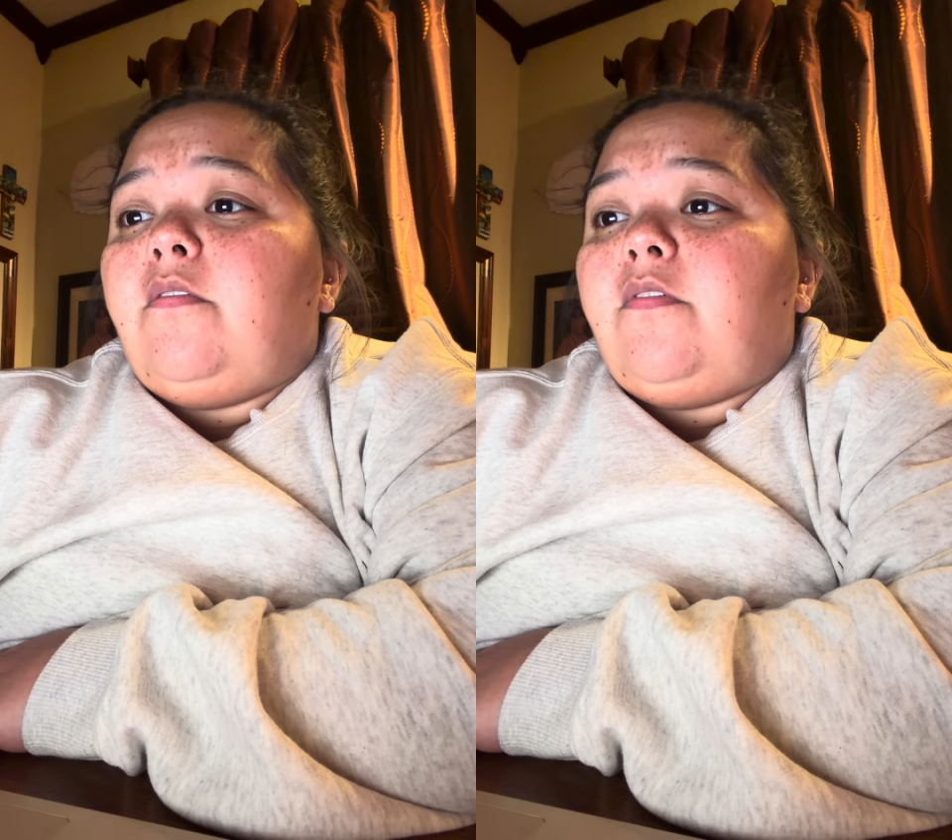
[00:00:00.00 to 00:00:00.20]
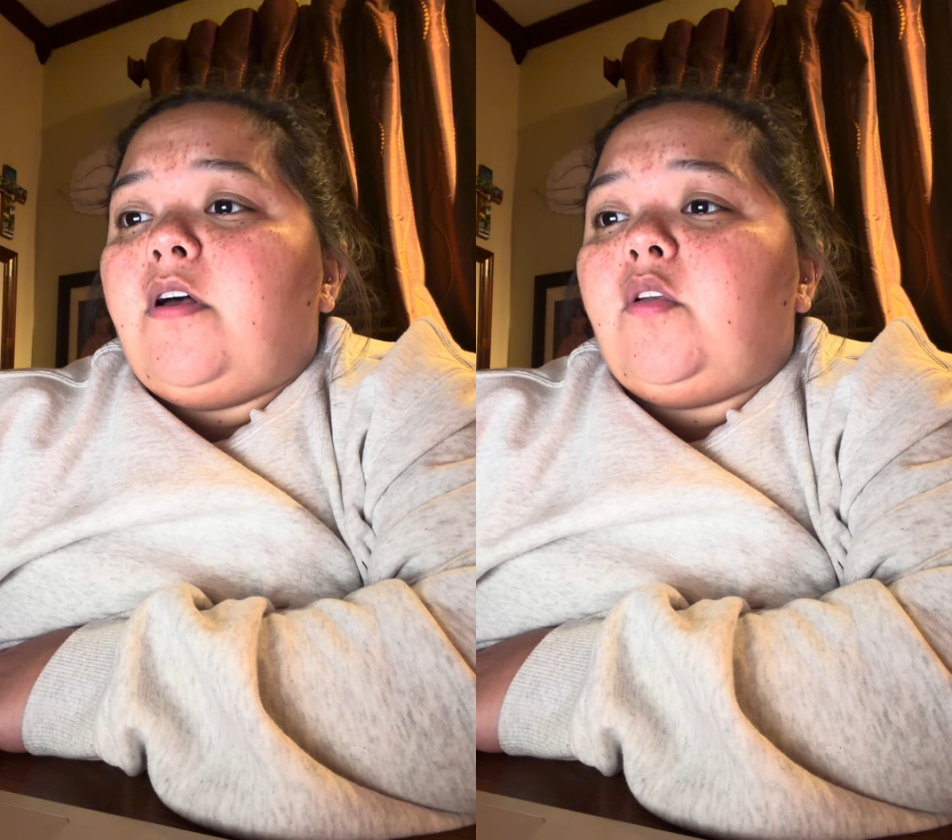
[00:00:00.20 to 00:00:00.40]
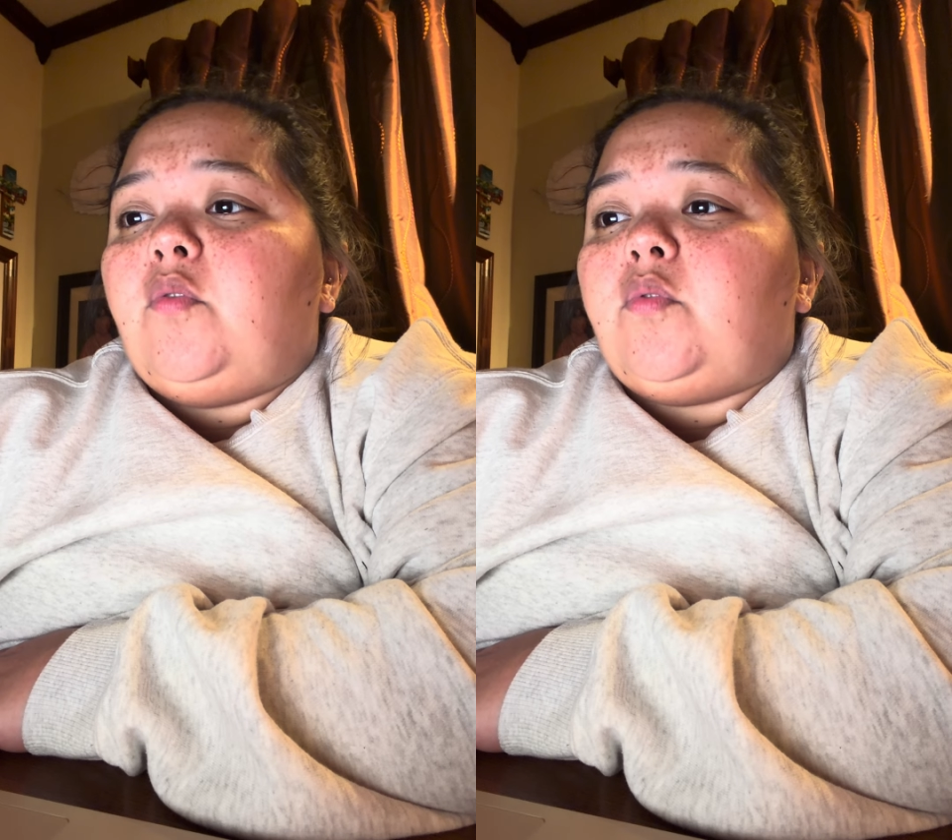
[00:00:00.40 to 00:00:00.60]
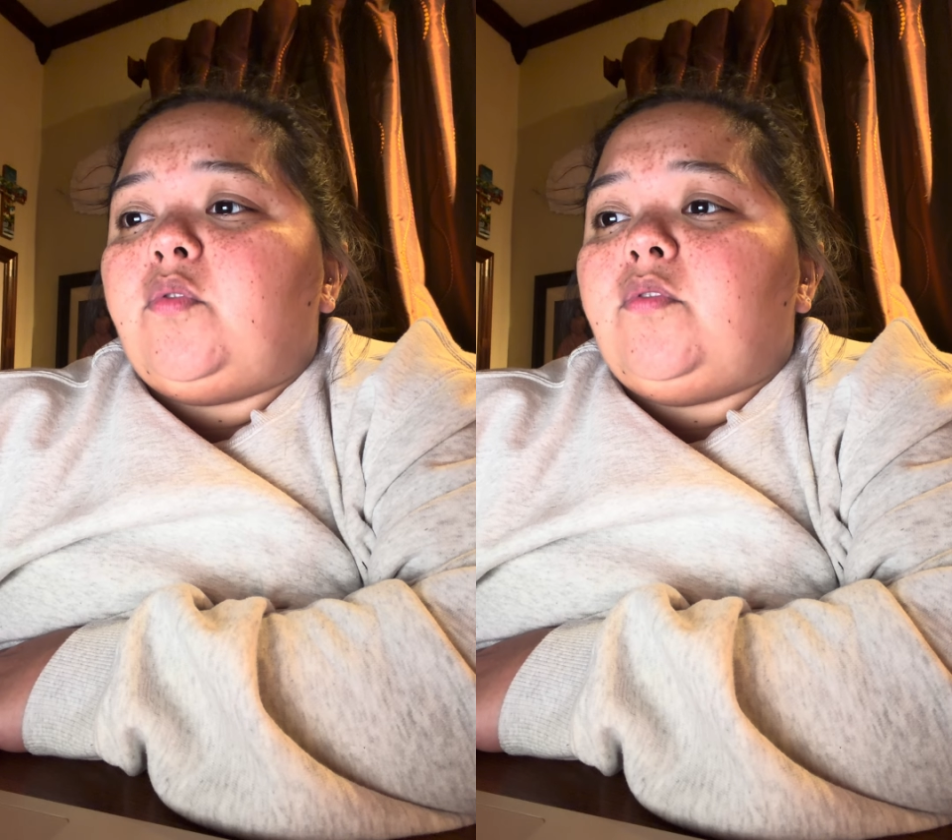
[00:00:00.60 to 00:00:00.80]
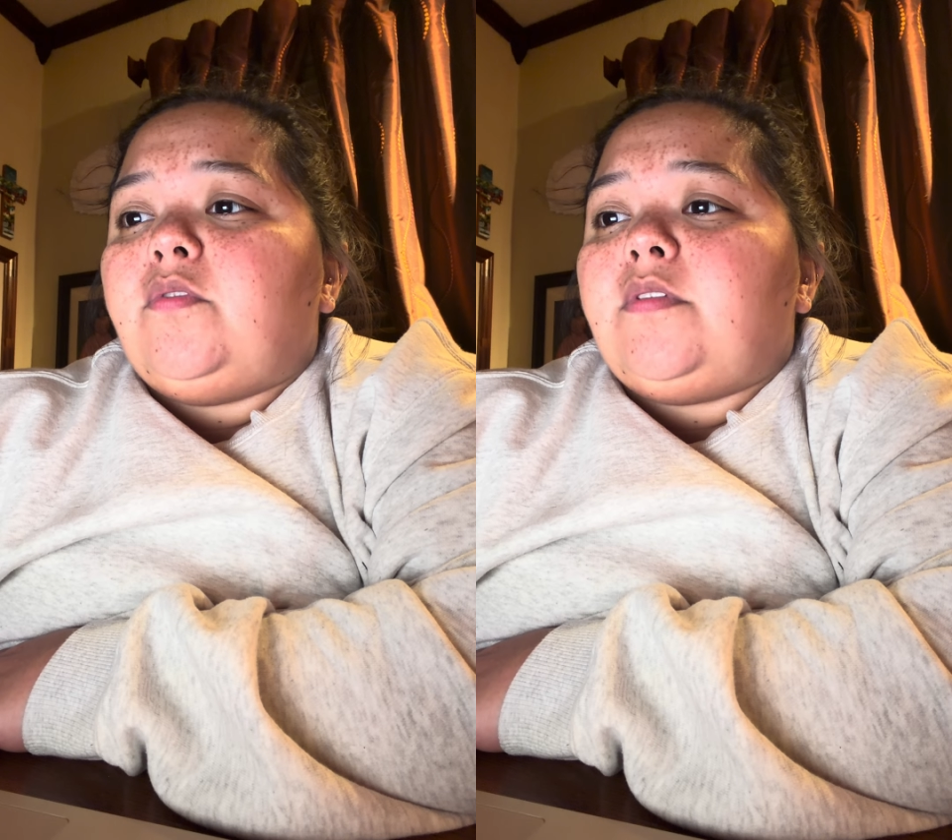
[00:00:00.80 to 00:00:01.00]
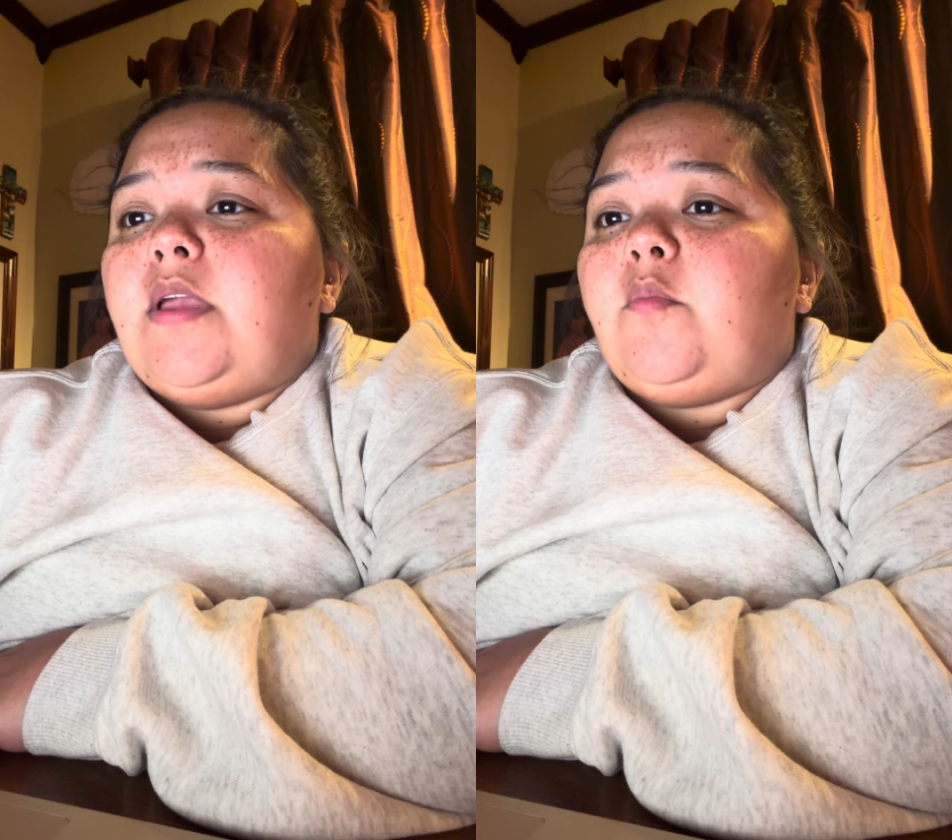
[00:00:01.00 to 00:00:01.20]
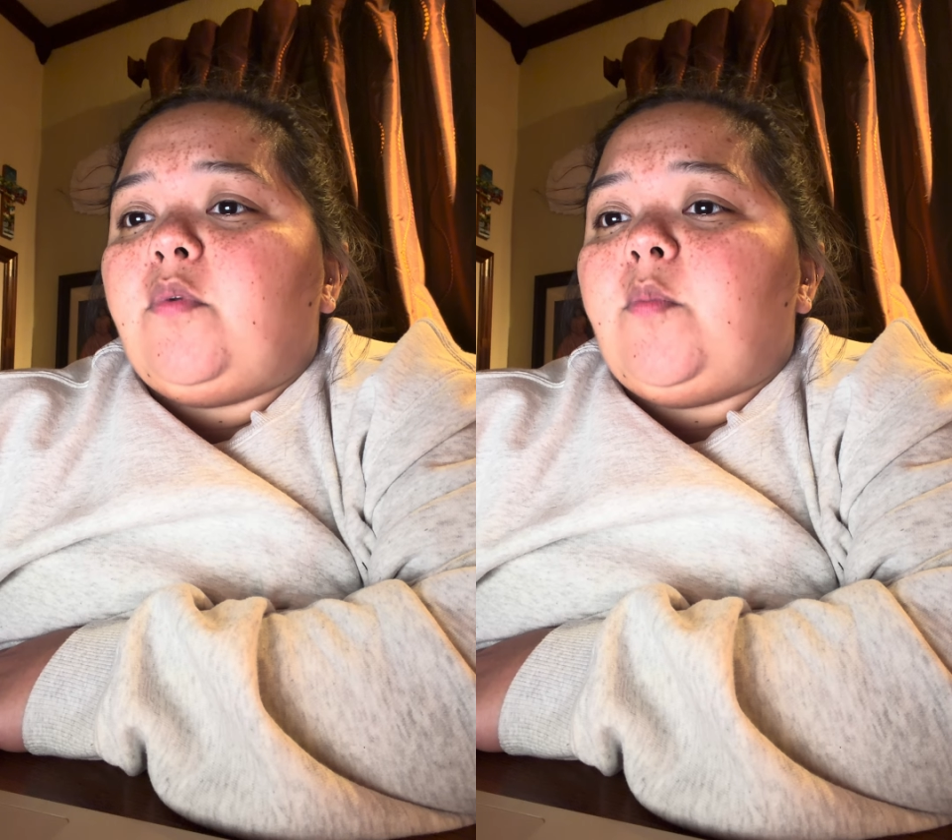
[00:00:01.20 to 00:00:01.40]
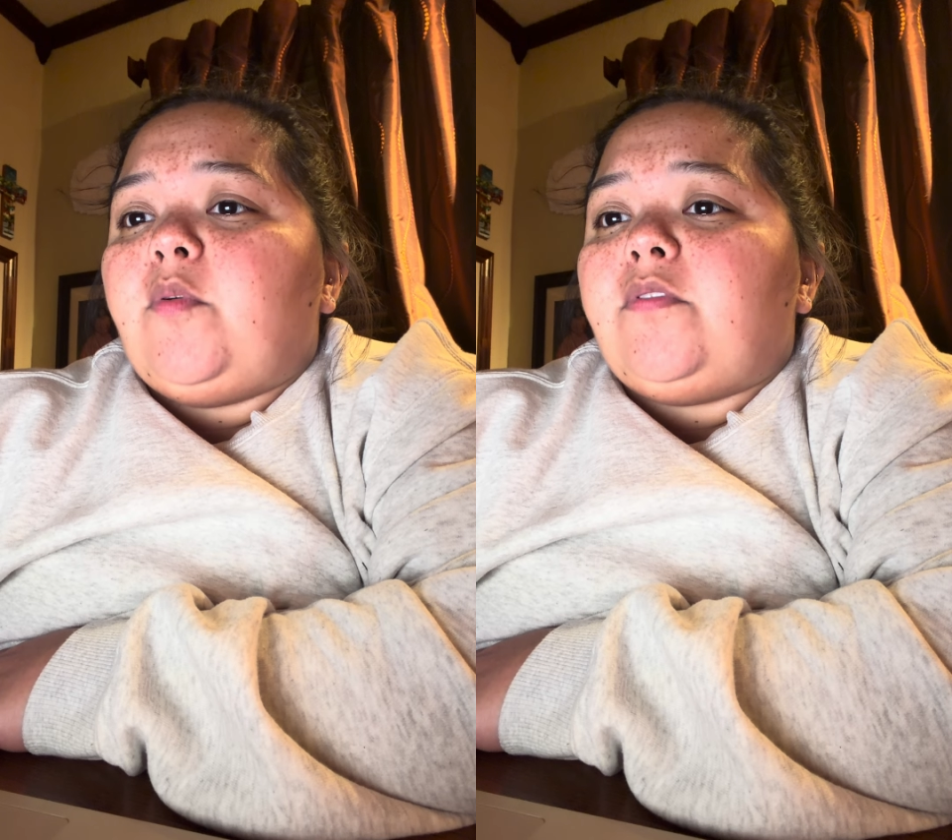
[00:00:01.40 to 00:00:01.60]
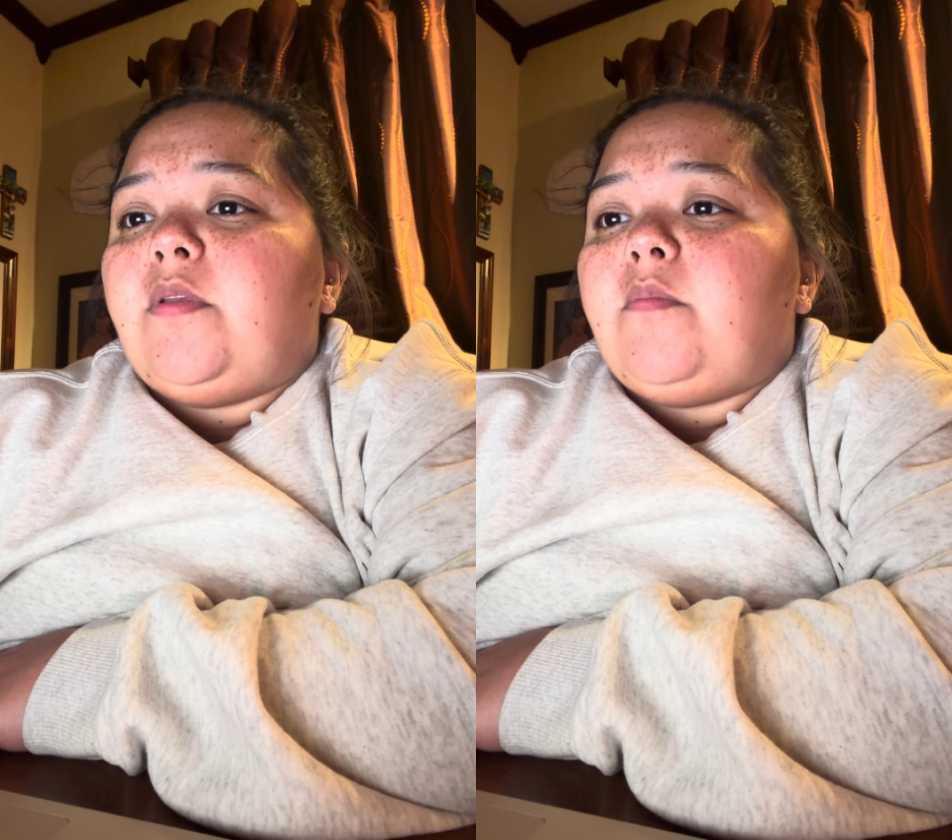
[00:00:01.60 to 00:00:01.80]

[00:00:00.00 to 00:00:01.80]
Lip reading: follow rules and represent